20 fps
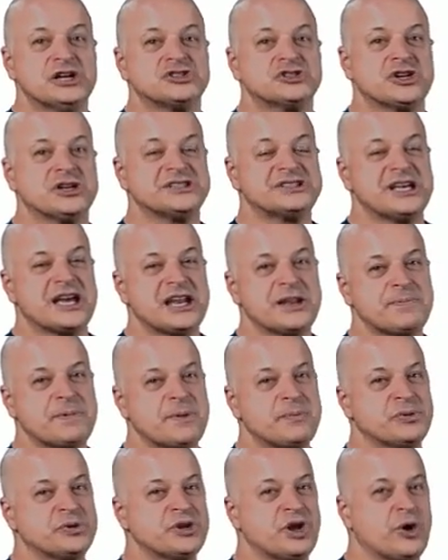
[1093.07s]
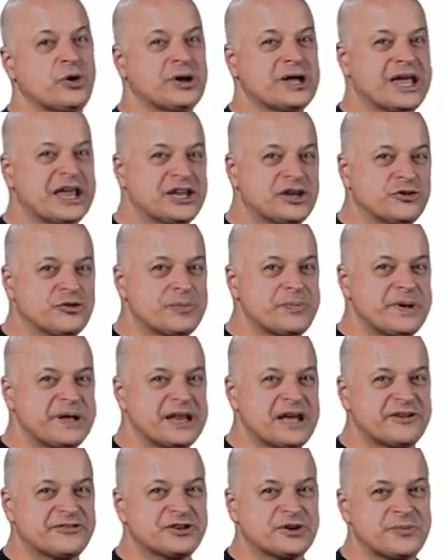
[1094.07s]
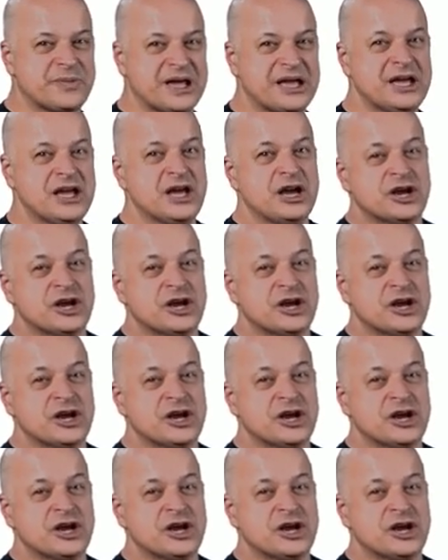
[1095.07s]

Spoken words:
you say to people, no, can you repeat after me?